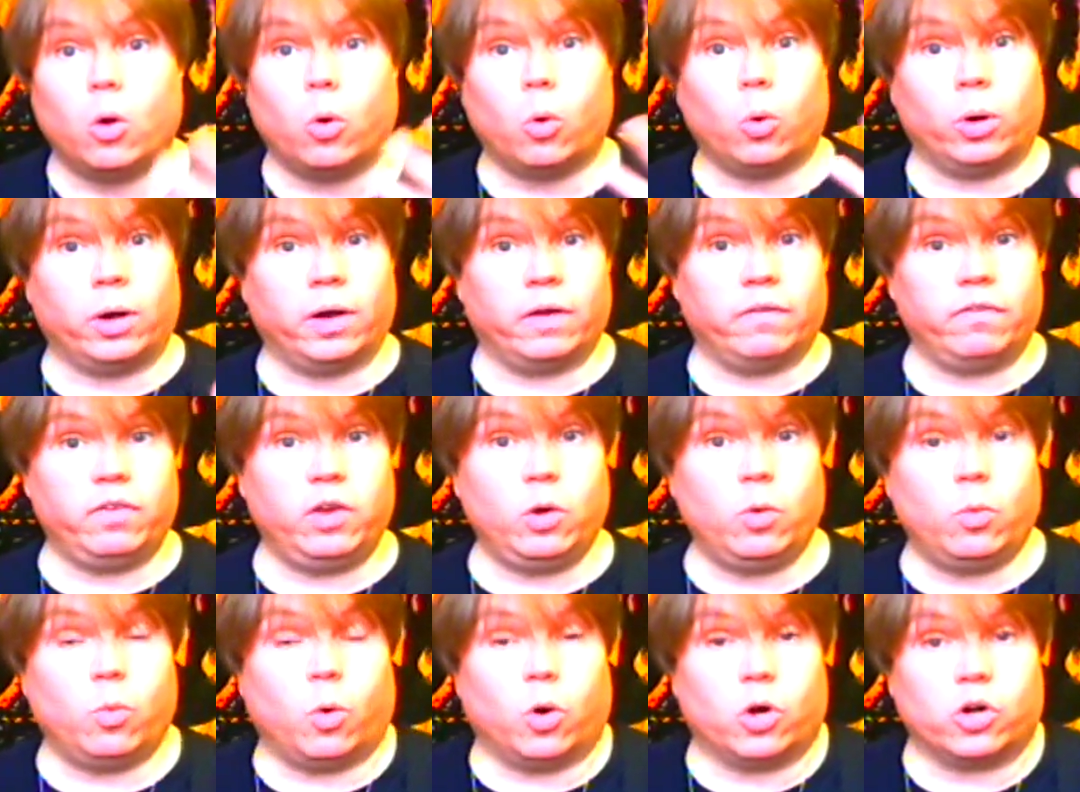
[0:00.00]
Or if
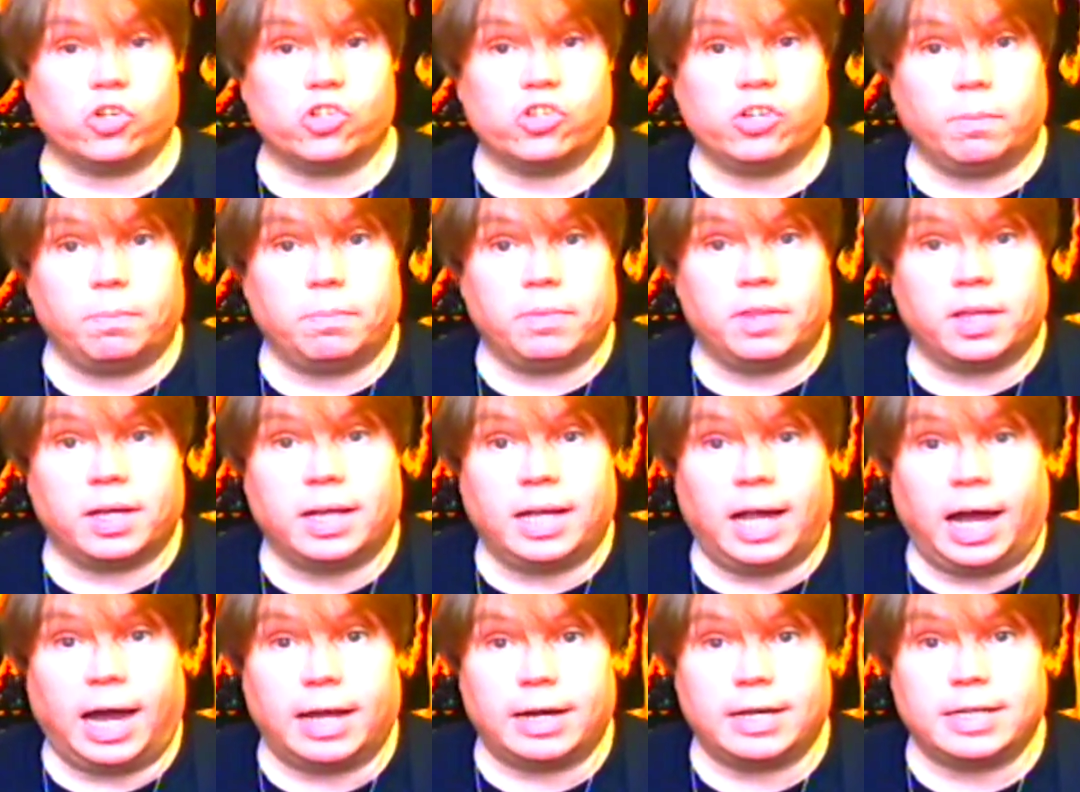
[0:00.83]
you worship the
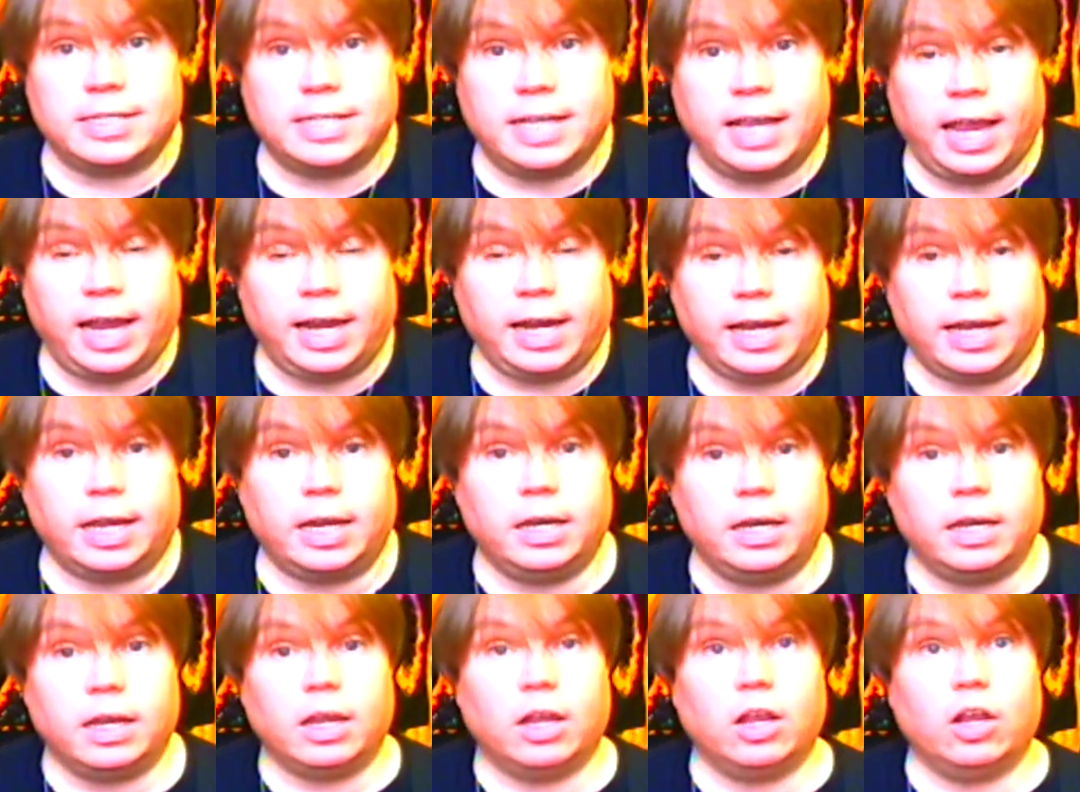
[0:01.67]
goddess
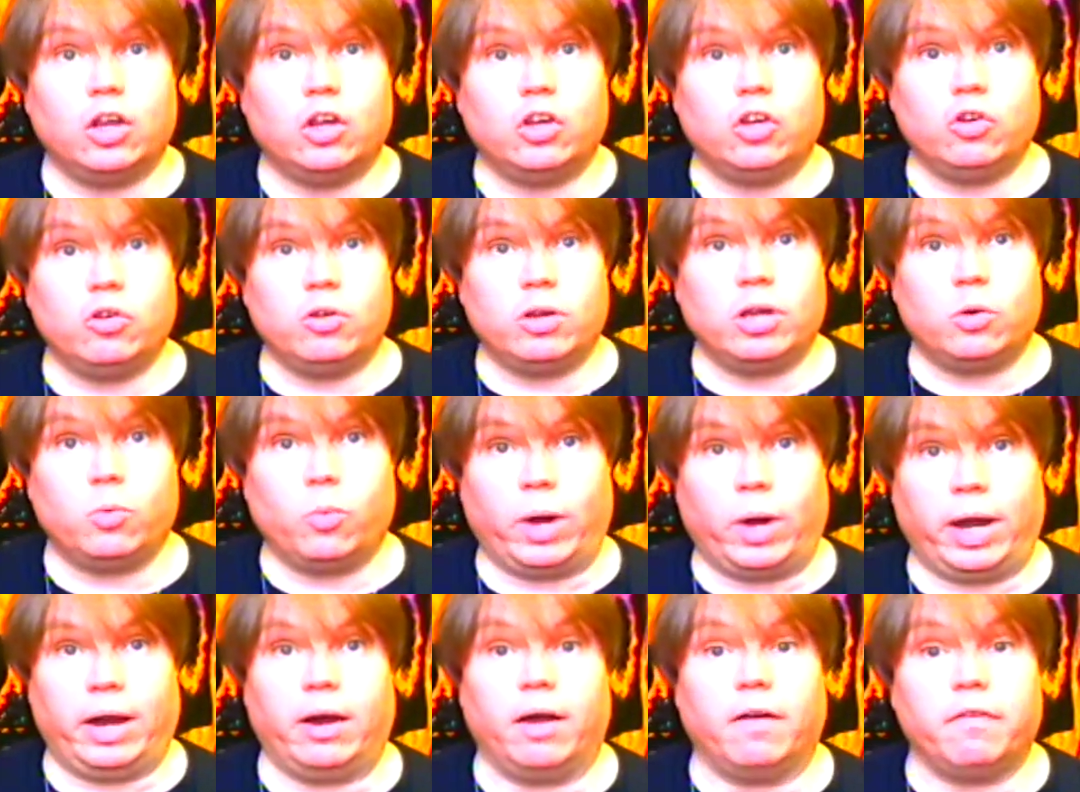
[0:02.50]
Hecate, you could
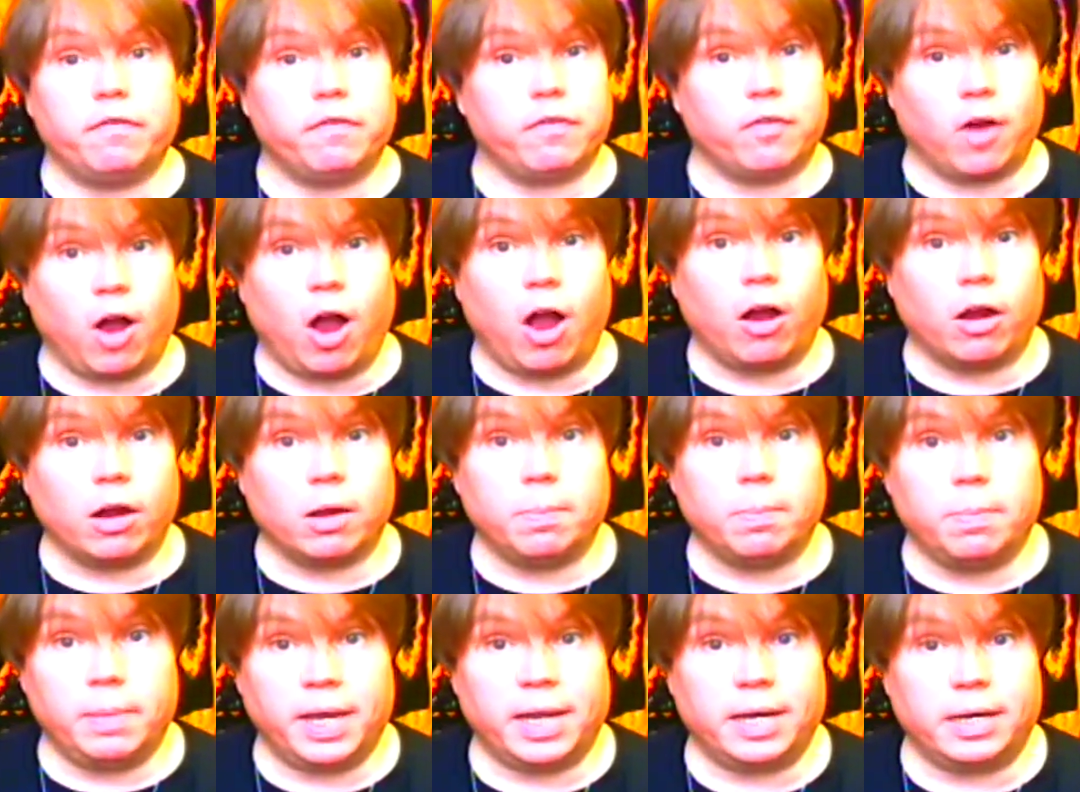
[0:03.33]
wear a
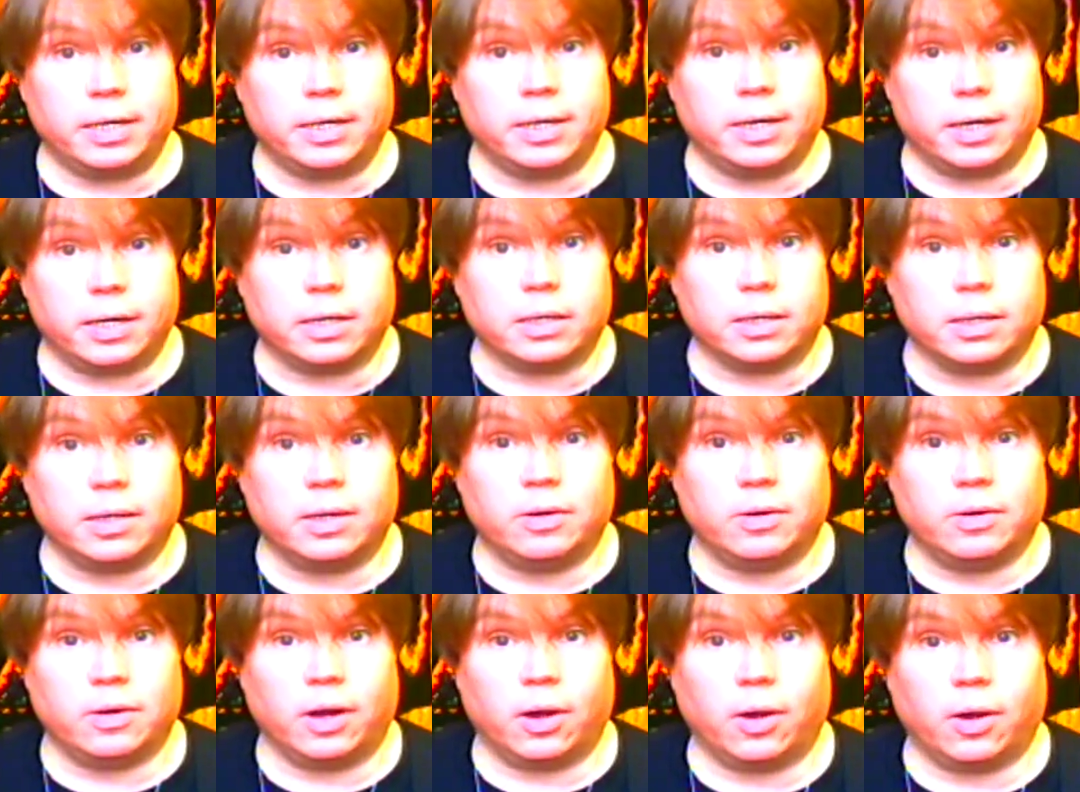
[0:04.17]
frog pendant,
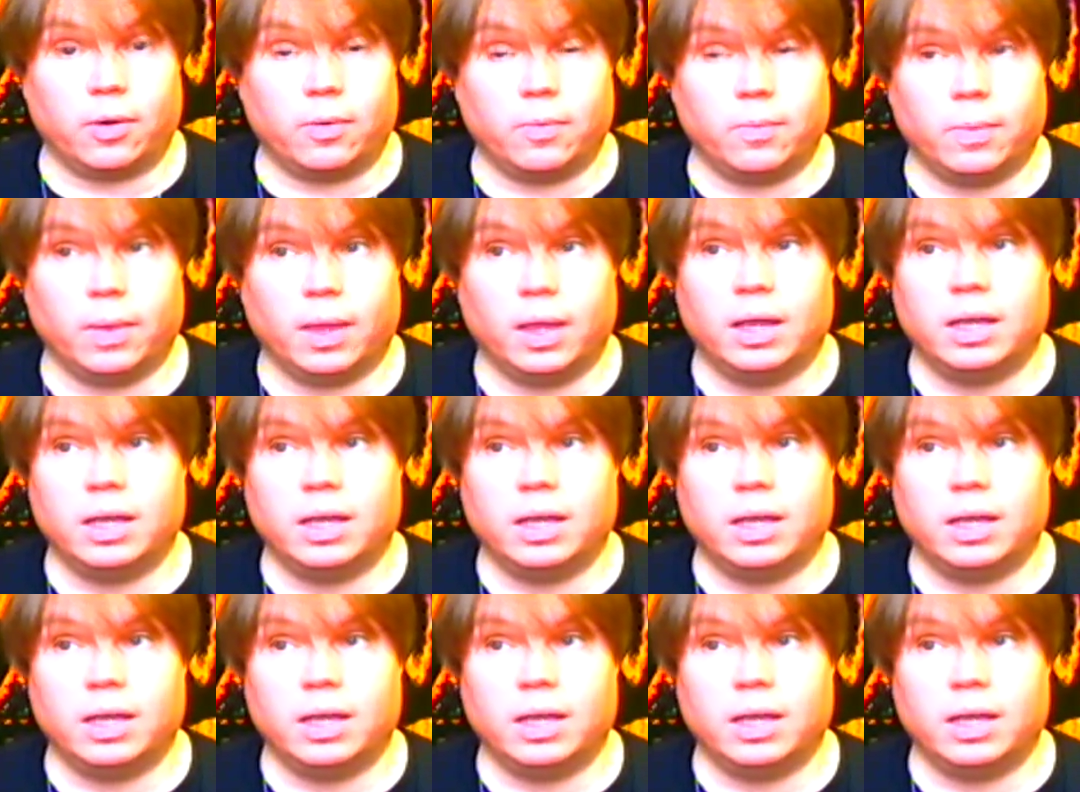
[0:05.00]
you know.